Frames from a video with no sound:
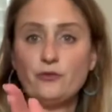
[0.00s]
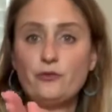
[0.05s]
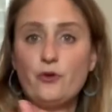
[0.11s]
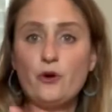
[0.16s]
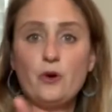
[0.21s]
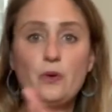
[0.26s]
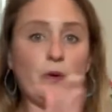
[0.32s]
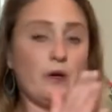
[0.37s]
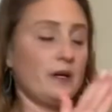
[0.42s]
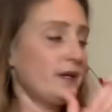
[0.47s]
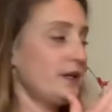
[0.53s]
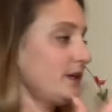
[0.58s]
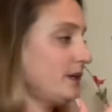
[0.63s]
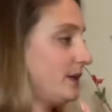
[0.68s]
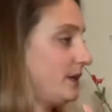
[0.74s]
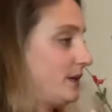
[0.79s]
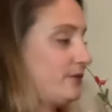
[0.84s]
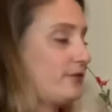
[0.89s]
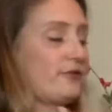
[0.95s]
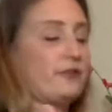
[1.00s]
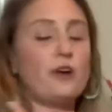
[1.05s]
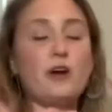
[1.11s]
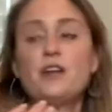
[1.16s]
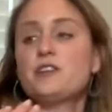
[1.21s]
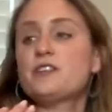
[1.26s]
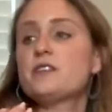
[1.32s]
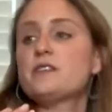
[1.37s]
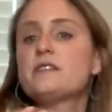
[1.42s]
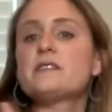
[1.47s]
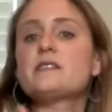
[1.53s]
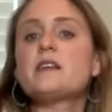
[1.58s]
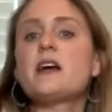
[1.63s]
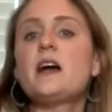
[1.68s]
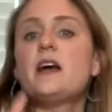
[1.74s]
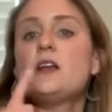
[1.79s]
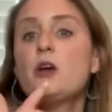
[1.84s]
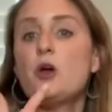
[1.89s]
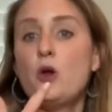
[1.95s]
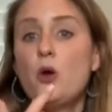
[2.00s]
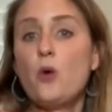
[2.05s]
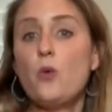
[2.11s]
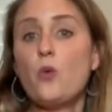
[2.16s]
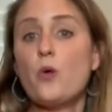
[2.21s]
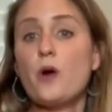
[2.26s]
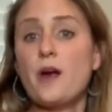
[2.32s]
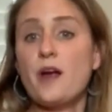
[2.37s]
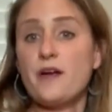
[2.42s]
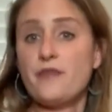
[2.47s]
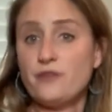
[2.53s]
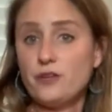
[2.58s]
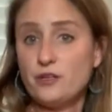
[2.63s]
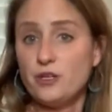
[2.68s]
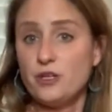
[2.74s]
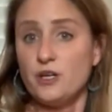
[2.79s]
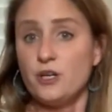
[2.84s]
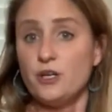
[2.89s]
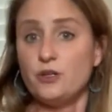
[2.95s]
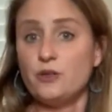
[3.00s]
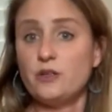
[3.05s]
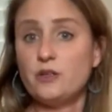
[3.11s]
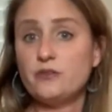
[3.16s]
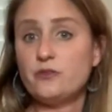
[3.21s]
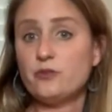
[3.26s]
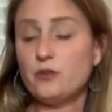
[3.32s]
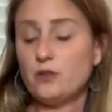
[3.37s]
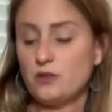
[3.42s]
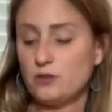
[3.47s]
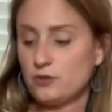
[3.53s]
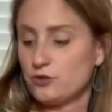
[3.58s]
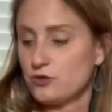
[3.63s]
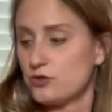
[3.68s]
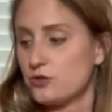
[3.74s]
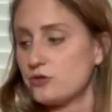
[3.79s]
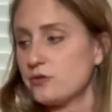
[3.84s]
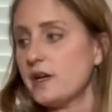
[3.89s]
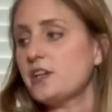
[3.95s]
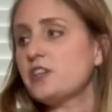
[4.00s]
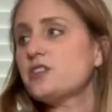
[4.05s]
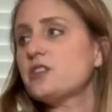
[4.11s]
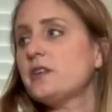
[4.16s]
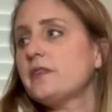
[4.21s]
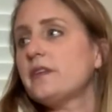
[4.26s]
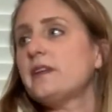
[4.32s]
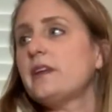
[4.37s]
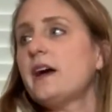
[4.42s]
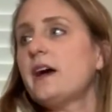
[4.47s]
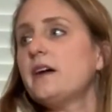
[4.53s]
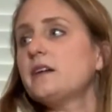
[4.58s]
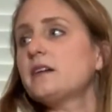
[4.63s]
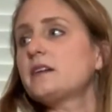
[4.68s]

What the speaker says: forward, in front, to the side, wherever you can feel a little stretch in the neck.